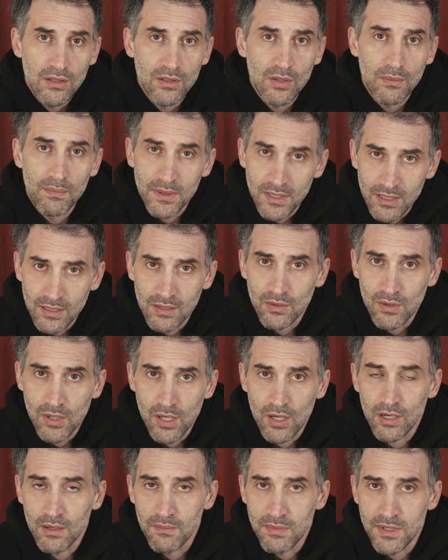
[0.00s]
to pursue
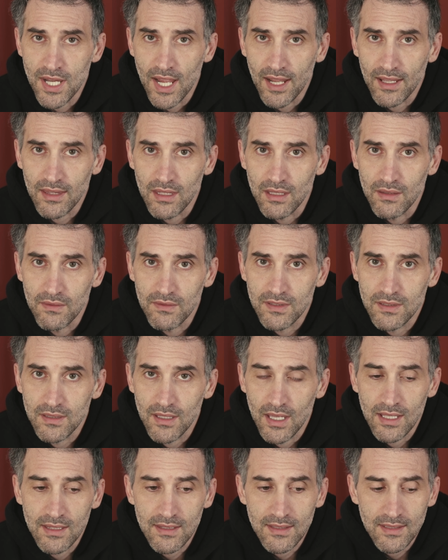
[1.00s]
your objectives.
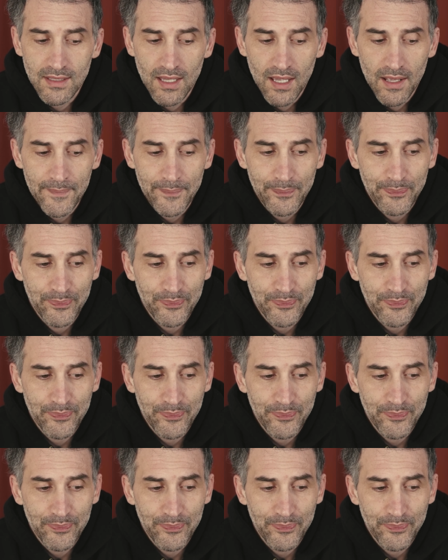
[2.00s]
It's um,